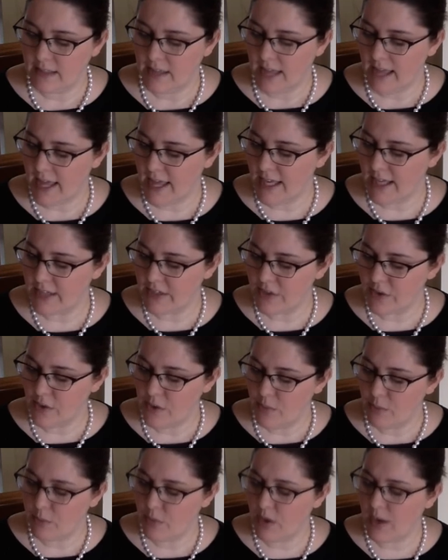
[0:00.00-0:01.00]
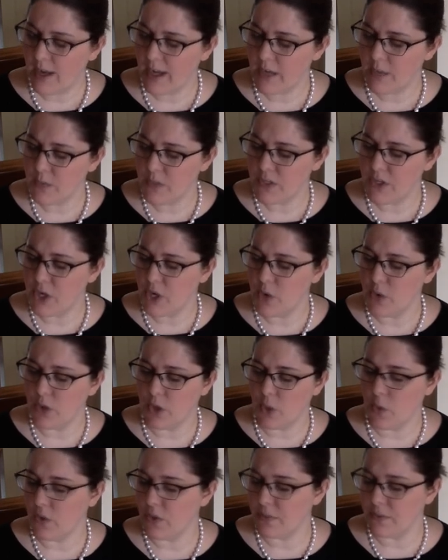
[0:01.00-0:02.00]
and pride we know
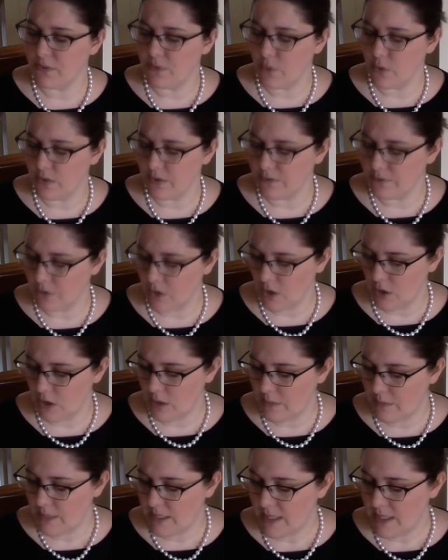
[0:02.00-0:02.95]
goeth before the fall.